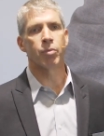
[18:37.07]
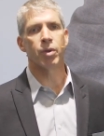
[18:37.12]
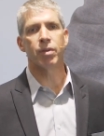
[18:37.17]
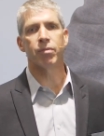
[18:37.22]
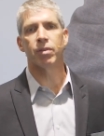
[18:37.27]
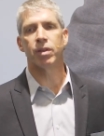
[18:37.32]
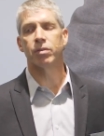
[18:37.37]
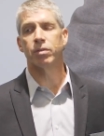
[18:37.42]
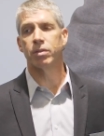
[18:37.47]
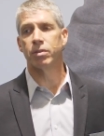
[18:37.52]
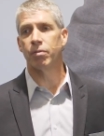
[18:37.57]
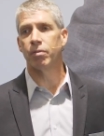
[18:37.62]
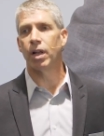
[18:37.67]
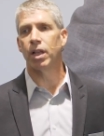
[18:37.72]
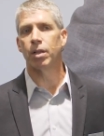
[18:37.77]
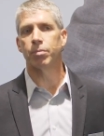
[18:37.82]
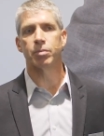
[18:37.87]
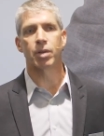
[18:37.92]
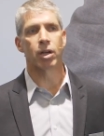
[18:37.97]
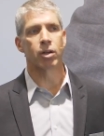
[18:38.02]
We've
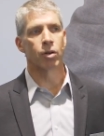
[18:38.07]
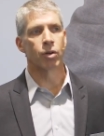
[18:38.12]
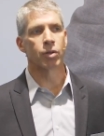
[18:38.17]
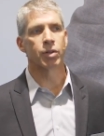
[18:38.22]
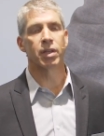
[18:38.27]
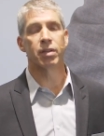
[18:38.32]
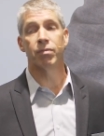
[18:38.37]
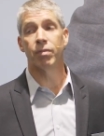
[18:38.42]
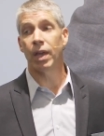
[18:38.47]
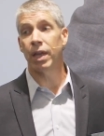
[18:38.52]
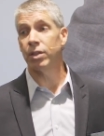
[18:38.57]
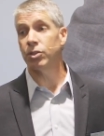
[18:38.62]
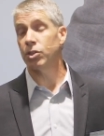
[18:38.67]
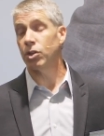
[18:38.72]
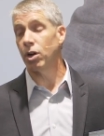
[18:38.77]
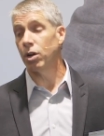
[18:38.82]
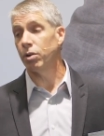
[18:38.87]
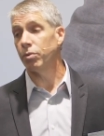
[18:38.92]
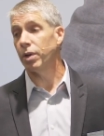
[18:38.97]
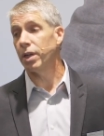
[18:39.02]
developed our own advanced
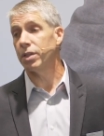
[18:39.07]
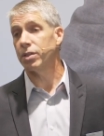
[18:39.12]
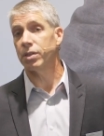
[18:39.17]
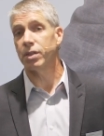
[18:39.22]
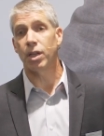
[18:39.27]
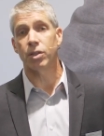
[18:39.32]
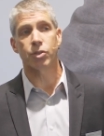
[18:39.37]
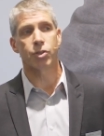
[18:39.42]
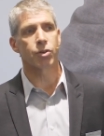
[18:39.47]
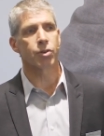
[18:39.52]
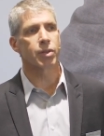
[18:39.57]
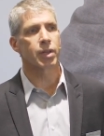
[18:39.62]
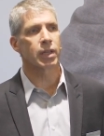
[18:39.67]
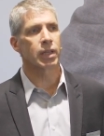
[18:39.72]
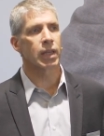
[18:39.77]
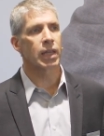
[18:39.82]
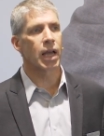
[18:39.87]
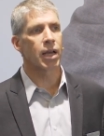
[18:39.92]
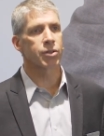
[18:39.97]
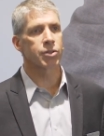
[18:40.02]
heart rate sensor that
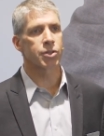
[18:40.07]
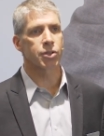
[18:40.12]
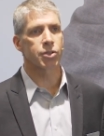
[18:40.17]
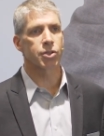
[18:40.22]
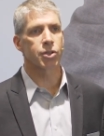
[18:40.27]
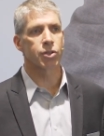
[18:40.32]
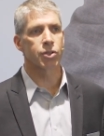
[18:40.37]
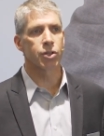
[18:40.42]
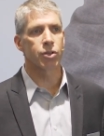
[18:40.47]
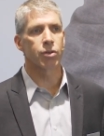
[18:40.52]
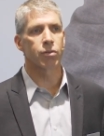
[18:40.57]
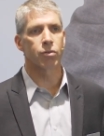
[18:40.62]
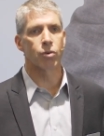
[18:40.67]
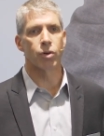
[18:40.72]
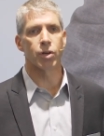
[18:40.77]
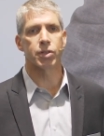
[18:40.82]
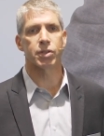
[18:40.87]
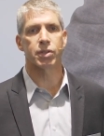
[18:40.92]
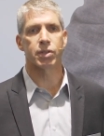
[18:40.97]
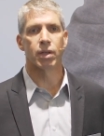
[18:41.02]
allows us to do, of
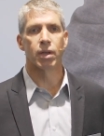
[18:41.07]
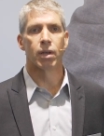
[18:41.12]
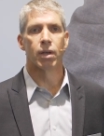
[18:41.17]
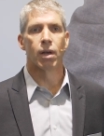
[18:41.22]
course,